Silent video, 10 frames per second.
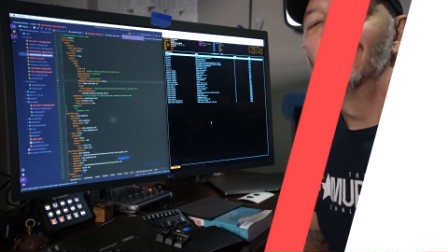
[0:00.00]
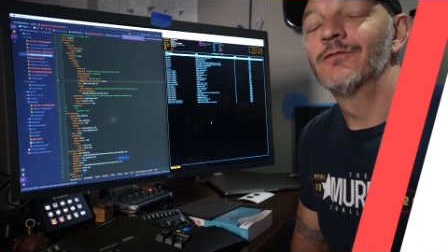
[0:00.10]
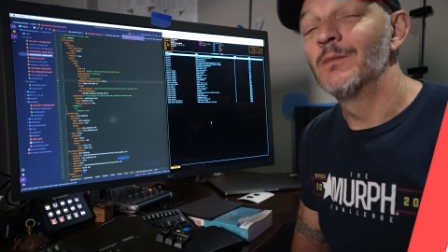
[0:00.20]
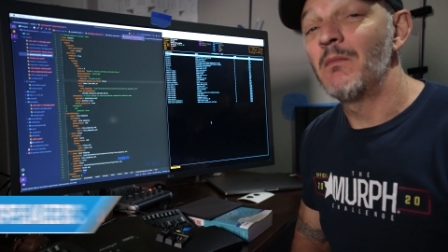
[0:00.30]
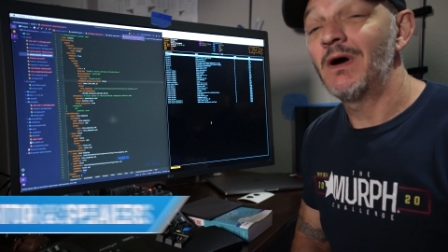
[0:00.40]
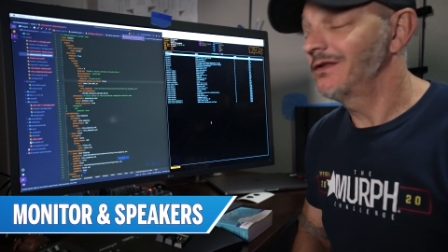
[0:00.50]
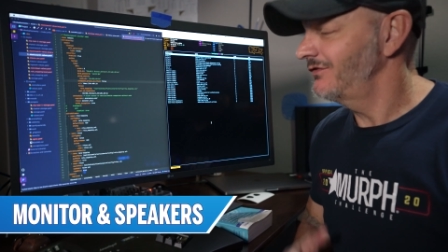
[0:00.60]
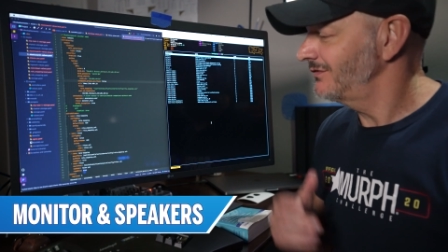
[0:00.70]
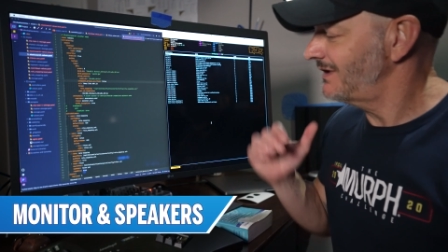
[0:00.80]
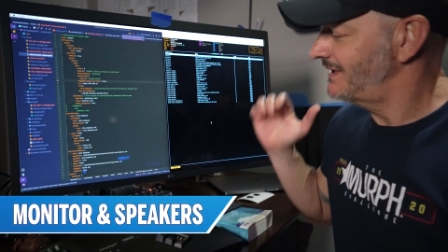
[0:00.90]
For my
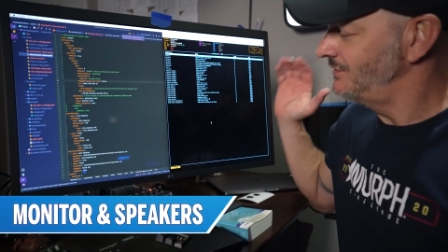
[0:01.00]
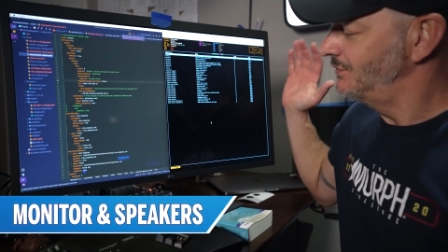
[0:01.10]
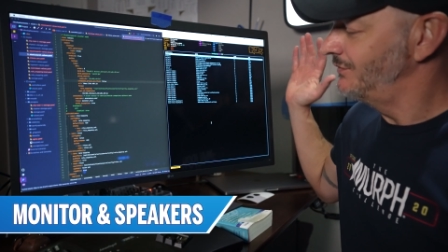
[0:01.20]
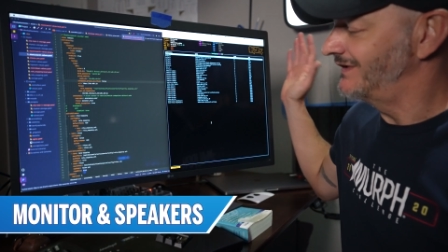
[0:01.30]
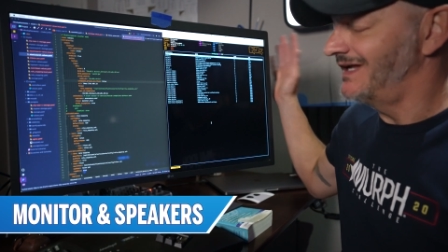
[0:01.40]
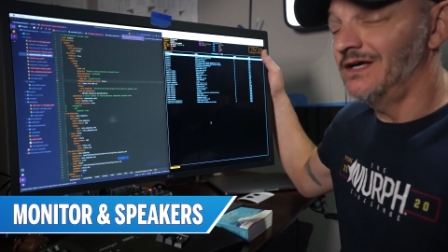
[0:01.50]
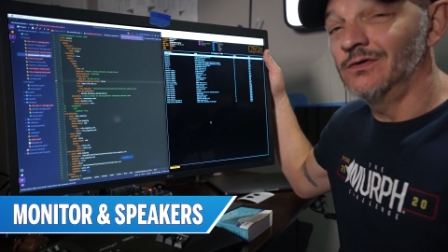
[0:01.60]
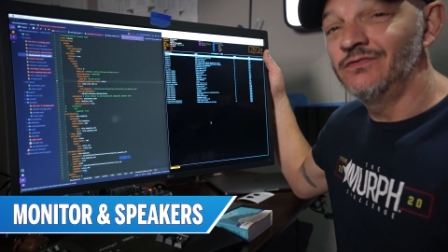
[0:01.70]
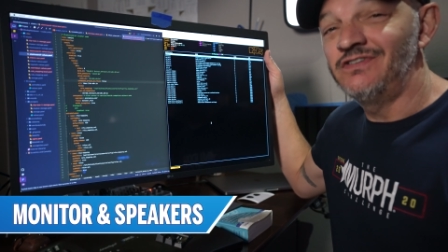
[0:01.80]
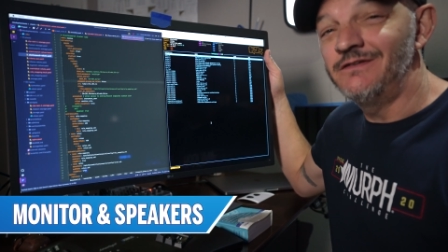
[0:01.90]
monitor, I use an
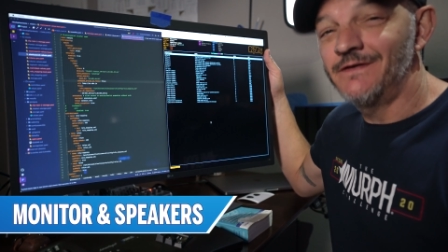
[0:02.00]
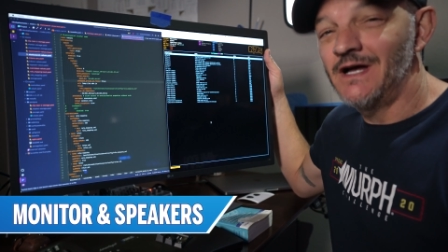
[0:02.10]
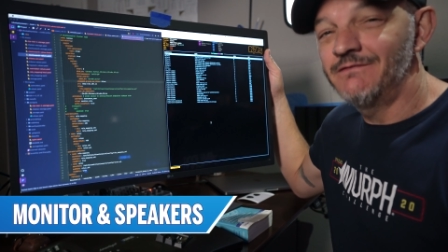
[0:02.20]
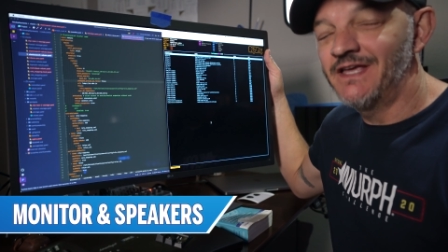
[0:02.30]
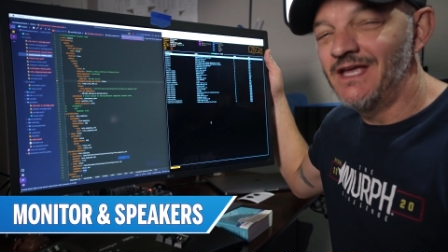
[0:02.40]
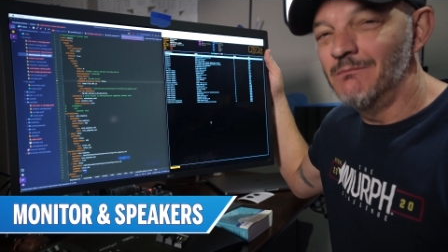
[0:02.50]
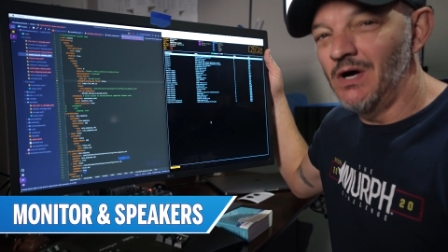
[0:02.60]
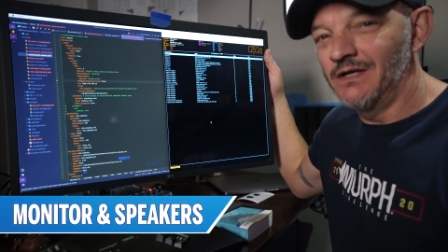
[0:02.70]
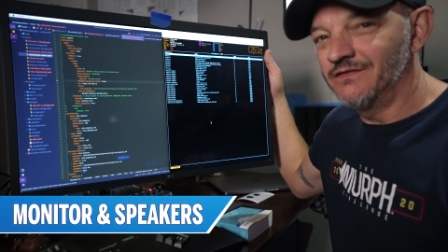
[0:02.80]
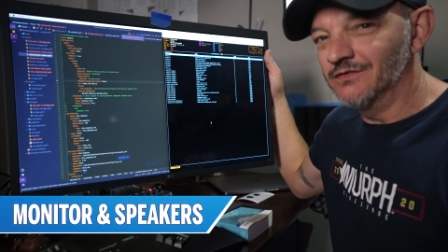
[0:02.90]
L G five K
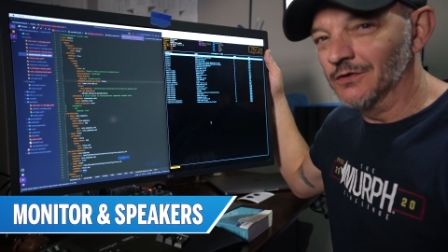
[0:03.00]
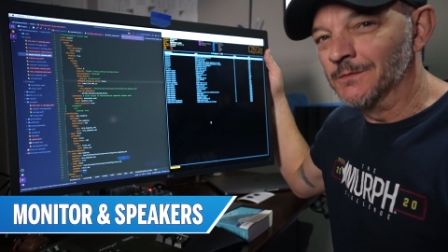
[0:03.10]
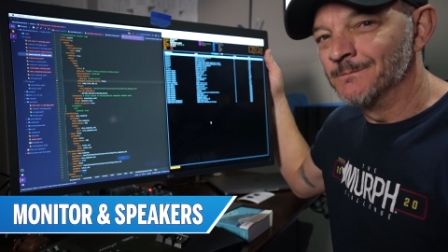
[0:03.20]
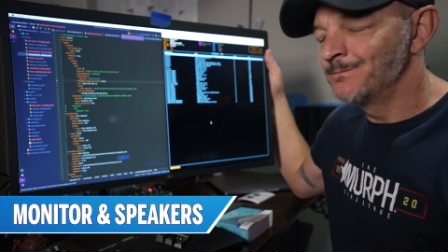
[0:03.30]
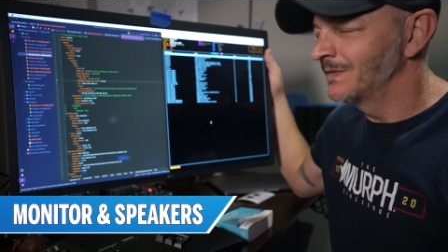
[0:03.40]
monitor.